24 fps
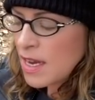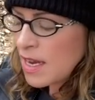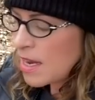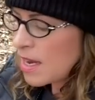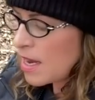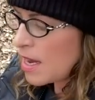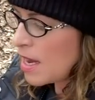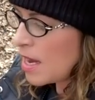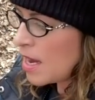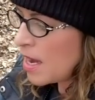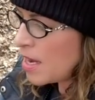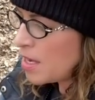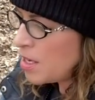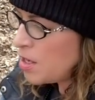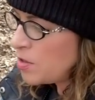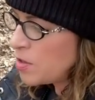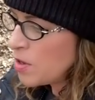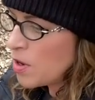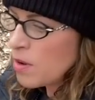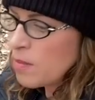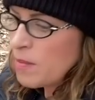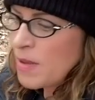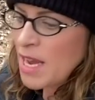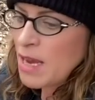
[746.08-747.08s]
and you
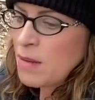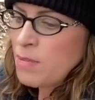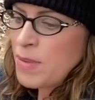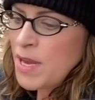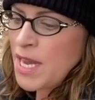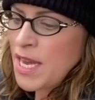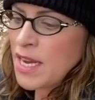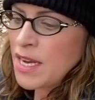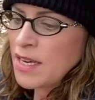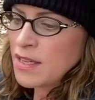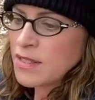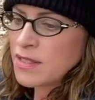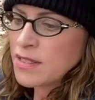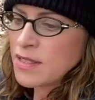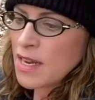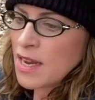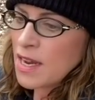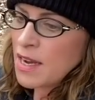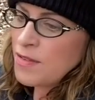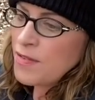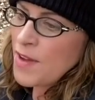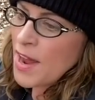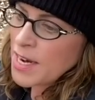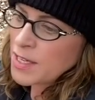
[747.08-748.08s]
don't make peace.
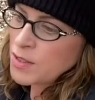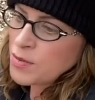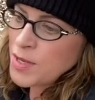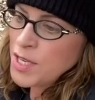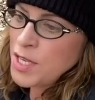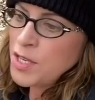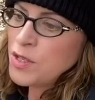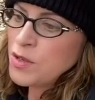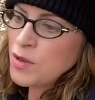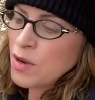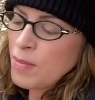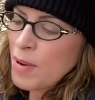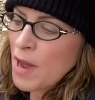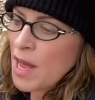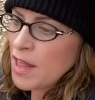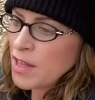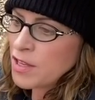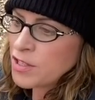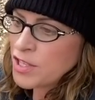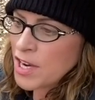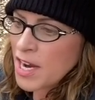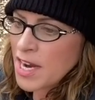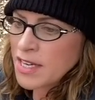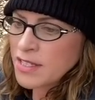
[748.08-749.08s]
In fact, when you do
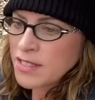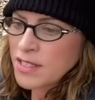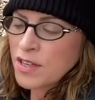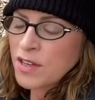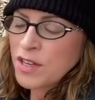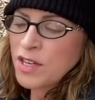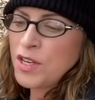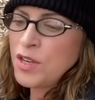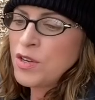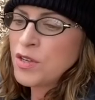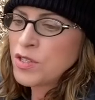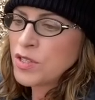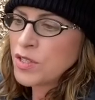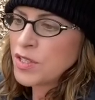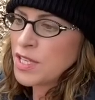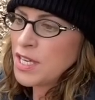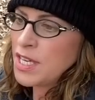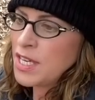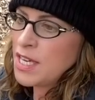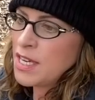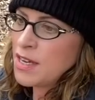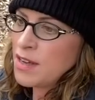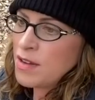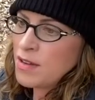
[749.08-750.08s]
apologize, they'll usually
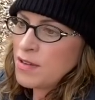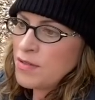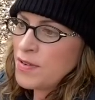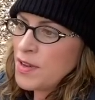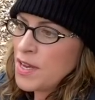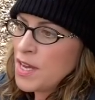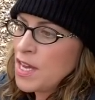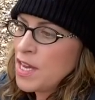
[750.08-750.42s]
give